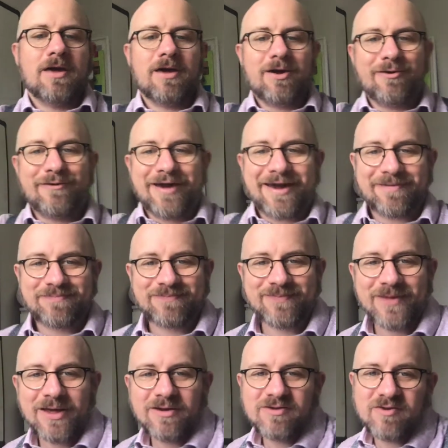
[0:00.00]
Okay,
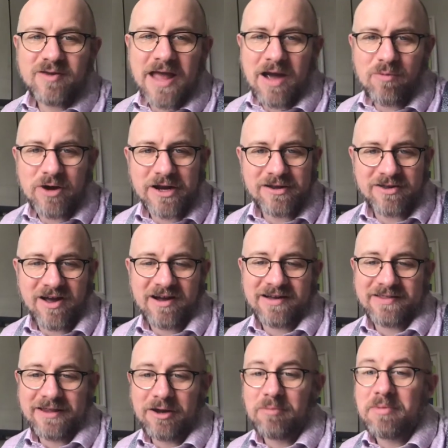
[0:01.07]
so now we're going to talk a
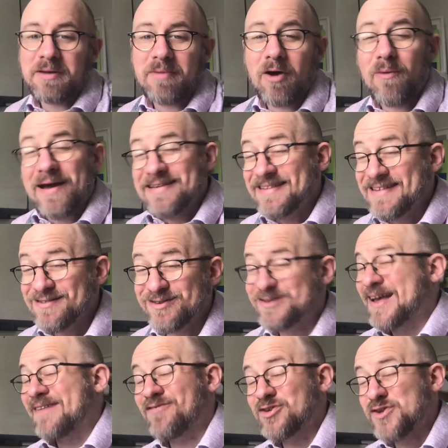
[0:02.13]
little bit about why Caesar
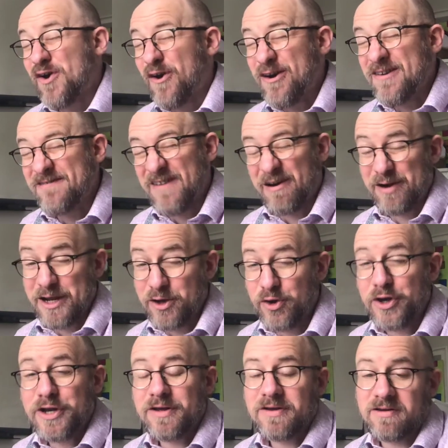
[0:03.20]
ciphers aren't very
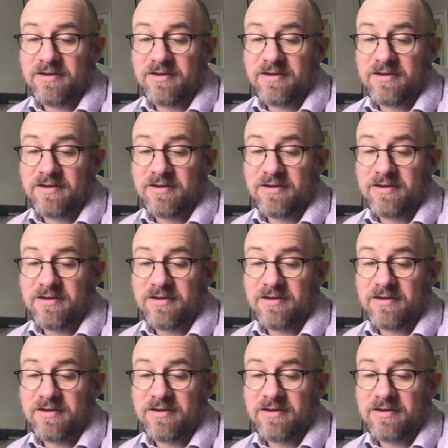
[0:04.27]
good.